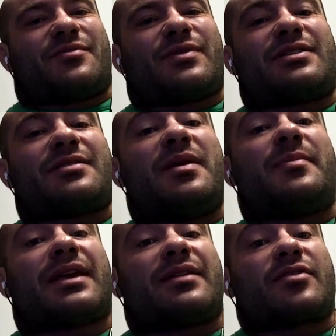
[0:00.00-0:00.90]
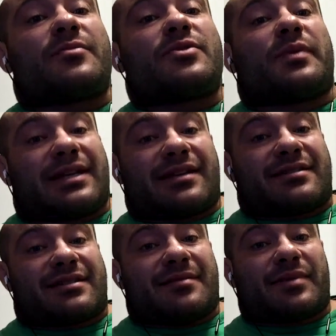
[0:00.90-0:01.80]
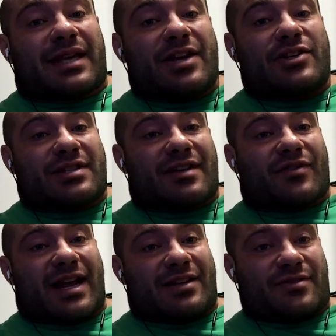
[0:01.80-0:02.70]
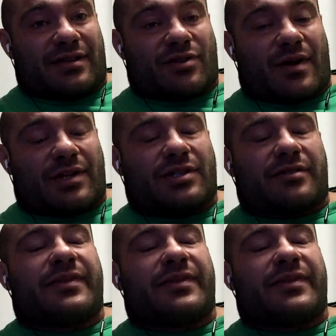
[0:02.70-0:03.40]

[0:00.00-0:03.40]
Some people come to ridiculous implications after answering this question.